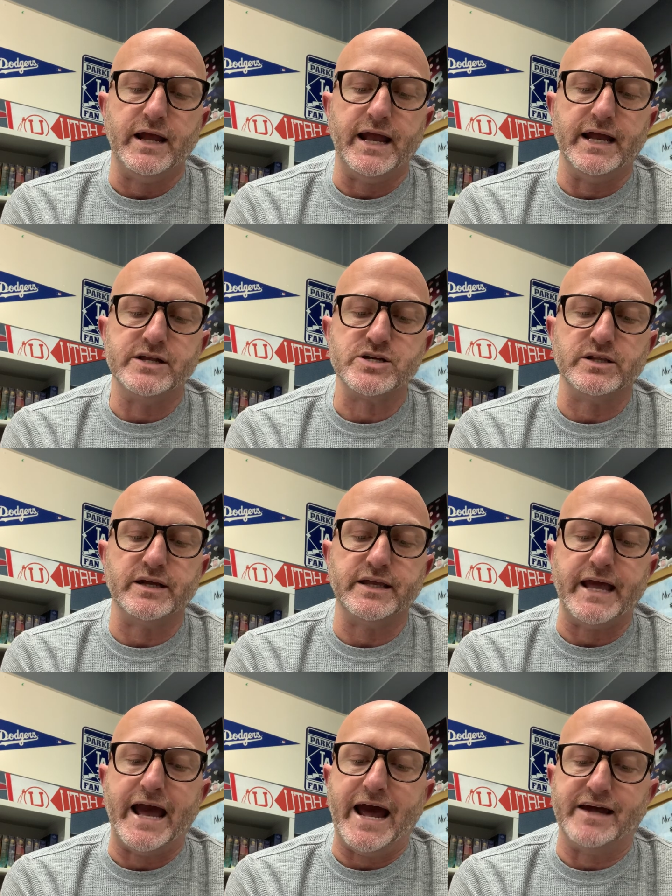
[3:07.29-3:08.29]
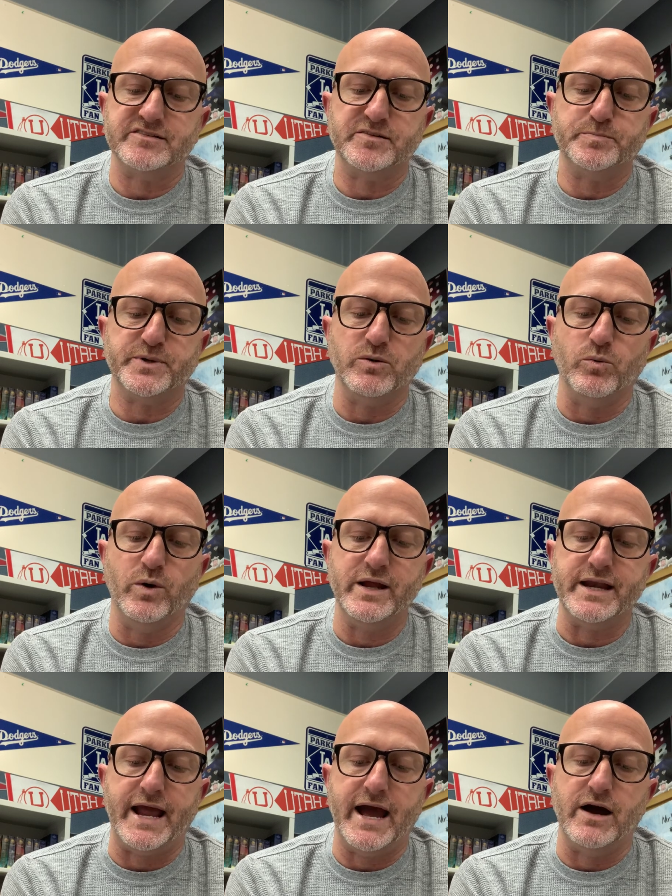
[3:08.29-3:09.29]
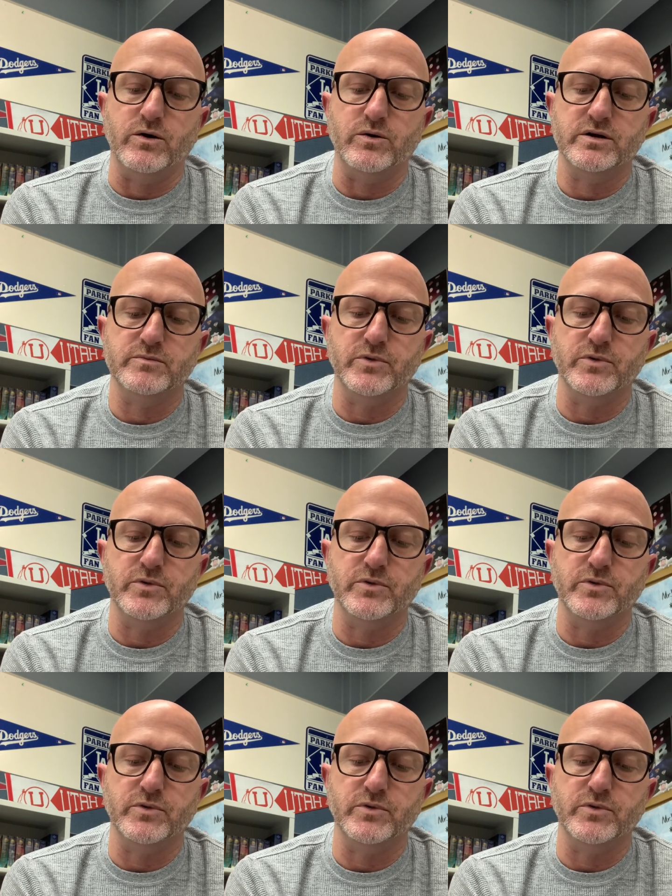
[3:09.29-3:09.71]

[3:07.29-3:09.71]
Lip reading: Angela gasped. "What now?"